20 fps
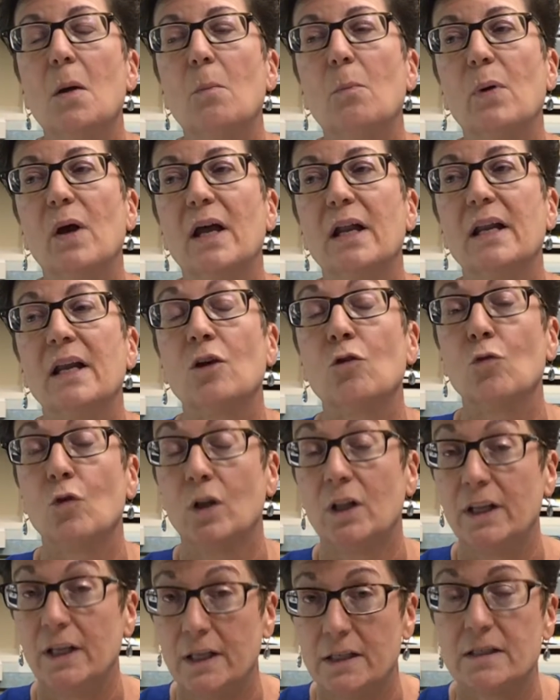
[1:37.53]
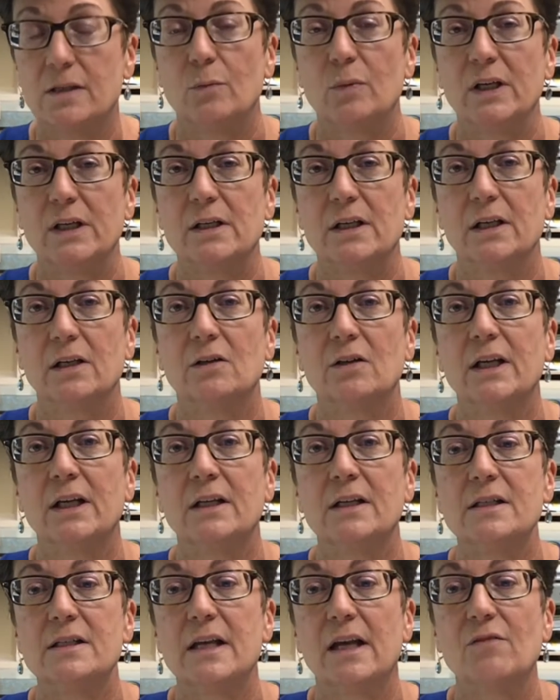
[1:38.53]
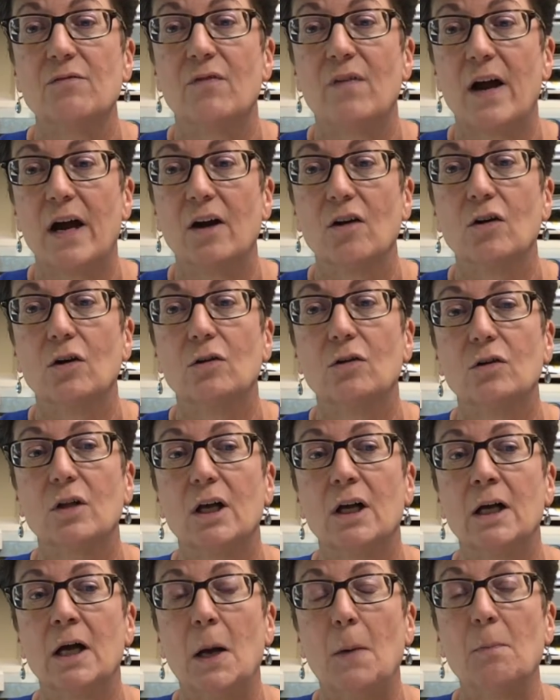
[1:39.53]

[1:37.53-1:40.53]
But it really is a big deal. It is a viral